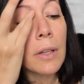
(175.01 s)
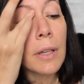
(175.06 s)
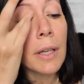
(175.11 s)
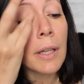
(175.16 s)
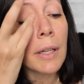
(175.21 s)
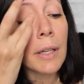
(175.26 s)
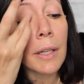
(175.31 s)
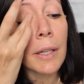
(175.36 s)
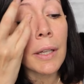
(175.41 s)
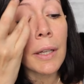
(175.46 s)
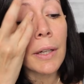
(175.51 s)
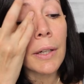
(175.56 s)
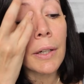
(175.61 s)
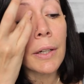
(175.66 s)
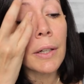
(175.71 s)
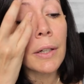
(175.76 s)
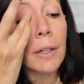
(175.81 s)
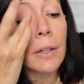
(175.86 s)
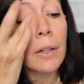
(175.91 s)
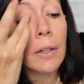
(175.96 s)
in
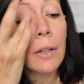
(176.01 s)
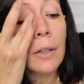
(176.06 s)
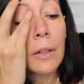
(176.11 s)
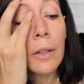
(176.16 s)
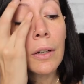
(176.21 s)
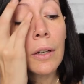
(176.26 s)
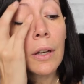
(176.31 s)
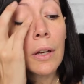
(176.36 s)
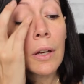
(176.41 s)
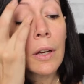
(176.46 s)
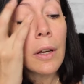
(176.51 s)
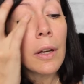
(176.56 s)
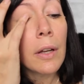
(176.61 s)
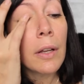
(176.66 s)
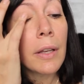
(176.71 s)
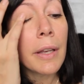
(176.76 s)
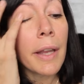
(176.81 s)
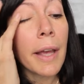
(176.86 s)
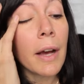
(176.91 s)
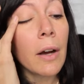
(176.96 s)
here.
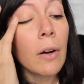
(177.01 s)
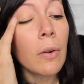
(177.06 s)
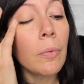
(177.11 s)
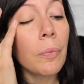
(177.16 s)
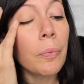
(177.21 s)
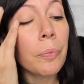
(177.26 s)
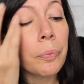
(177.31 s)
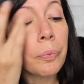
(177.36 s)
Now,